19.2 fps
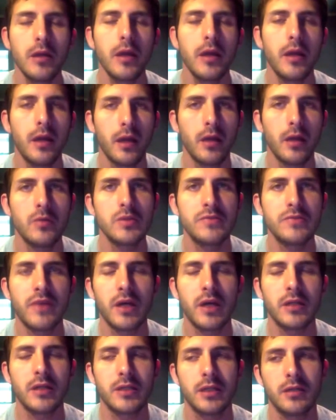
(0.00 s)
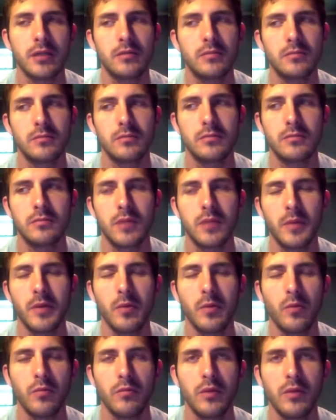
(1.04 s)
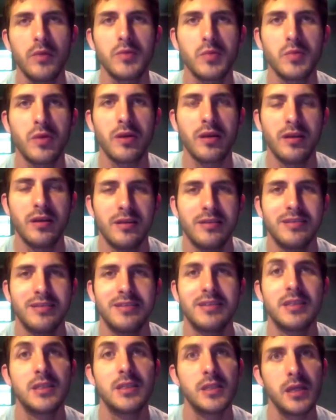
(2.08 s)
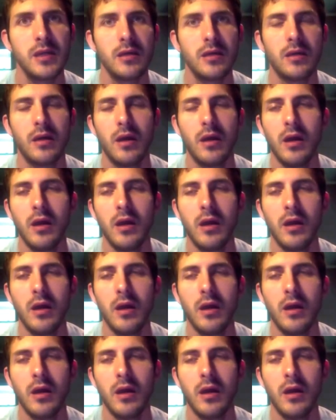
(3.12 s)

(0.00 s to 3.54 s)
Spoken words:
Kidding, it was vodka. I mean, it was water. See?